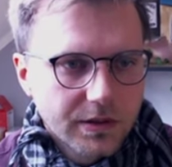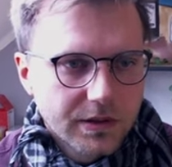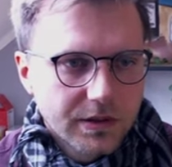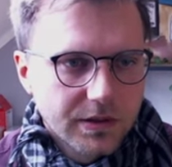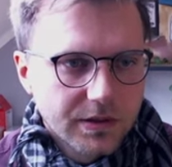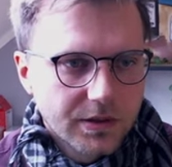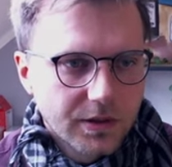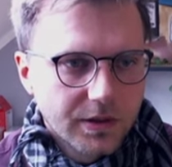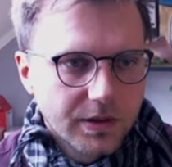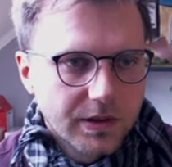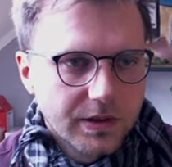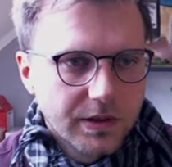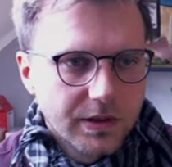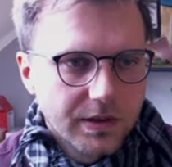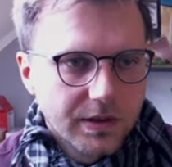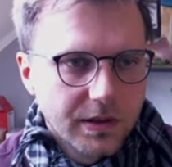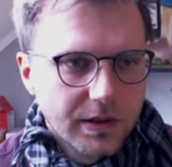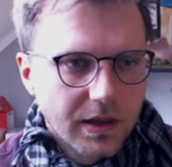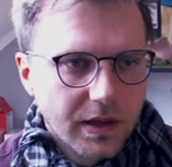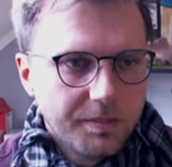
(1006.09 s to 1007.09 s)
sorry, the,
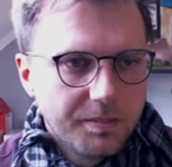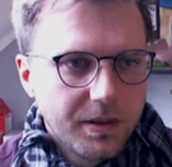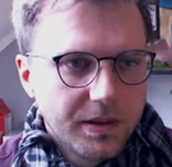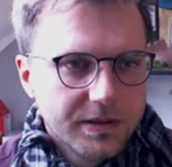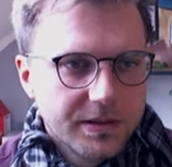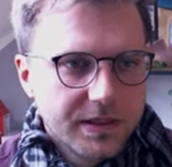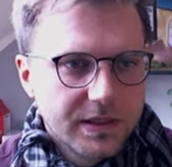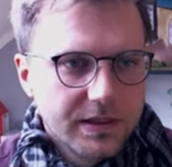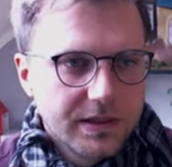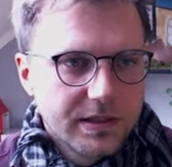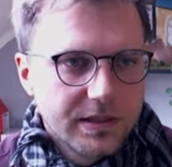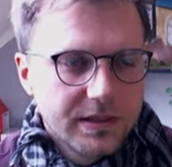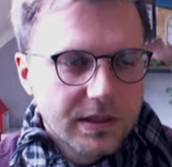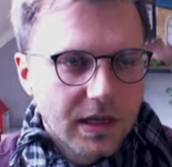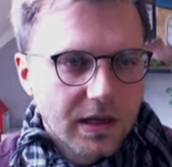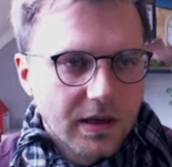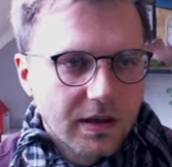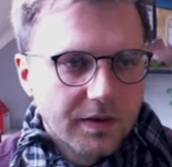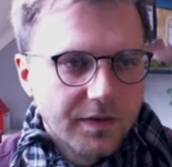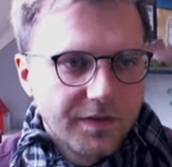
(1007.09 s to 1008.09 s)
the implicit
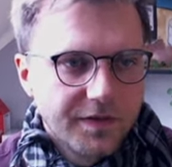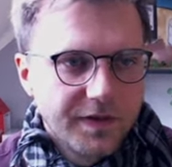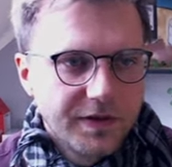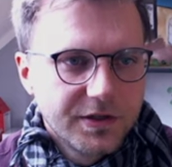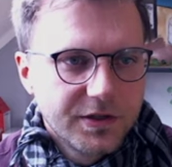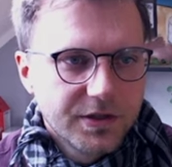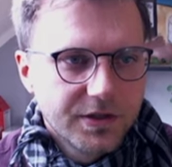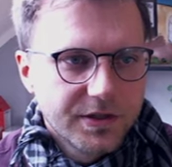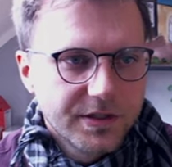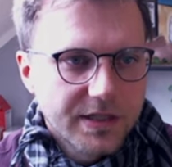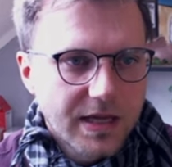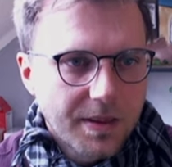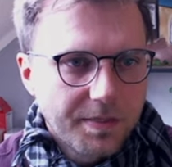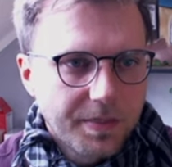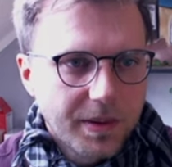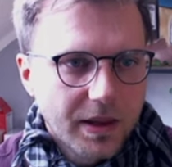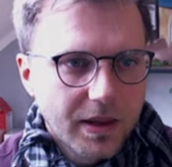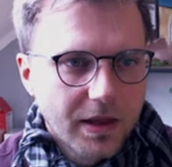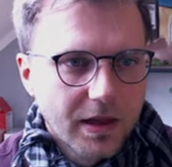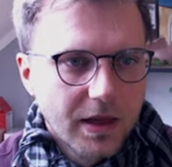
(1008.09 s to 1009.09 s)
uh, feature
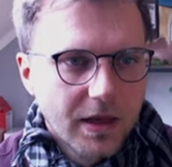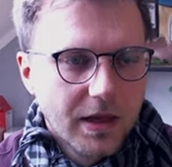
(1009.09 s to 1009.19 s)
snapping